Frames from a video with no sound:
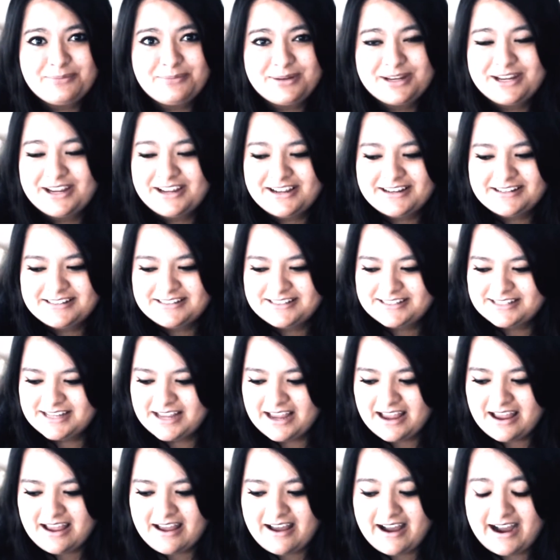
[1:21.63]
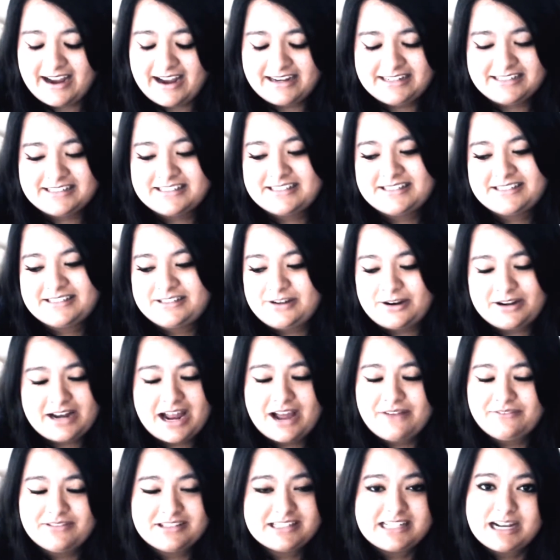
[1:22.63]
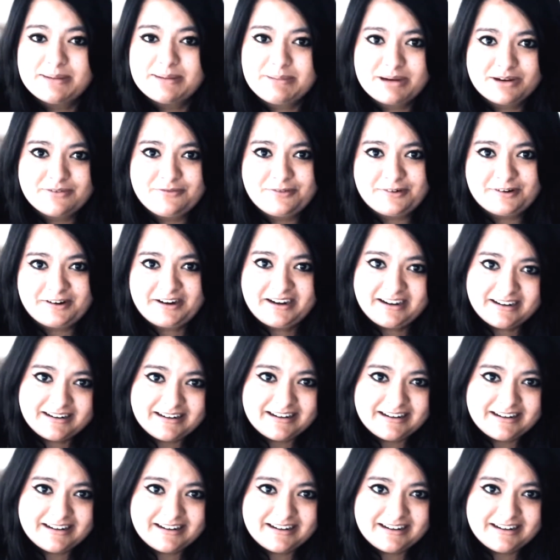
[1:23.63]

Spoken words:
because I just don't have the stomach for it.